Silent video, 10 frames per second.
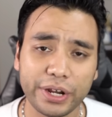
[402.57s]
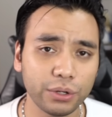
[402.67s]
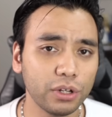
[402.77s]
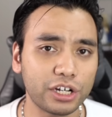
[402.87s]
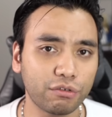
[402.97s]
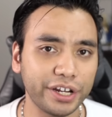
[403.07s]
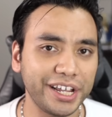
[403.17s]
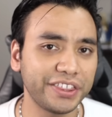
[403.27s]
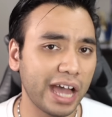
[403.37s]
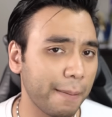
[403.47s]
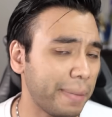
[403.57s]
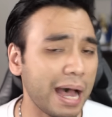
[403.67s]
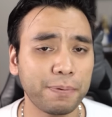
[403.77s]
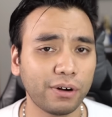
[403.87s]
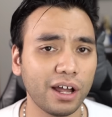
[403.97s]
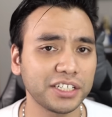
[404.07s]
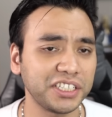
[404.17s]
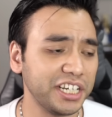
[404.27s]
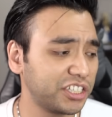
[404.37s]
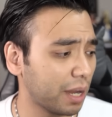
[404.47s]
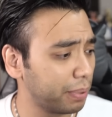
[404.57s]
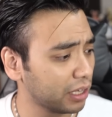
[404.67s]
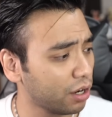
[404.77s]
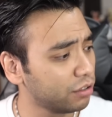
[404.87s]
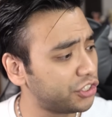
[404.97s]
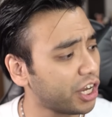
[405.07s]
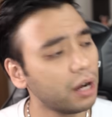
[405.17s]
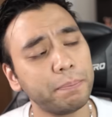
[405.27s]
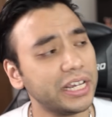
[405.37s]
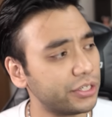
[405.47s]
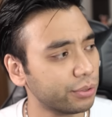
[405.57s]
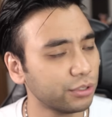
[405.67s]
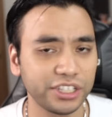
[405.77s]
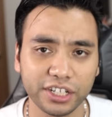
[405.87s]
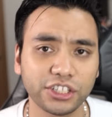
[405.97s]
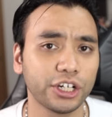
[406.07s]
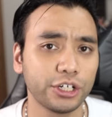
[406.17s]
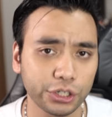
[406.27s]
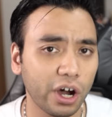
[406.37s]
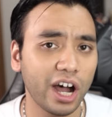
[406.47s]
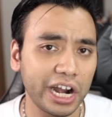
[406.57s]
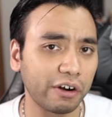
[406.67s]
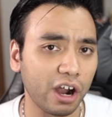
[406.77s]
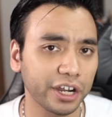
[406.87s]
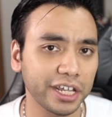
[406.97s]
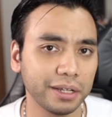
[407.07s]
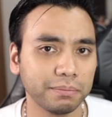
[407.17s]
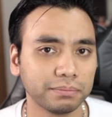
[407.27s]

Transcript: and we can all agree that paparazzis are below dung beetles in the social hierarchy.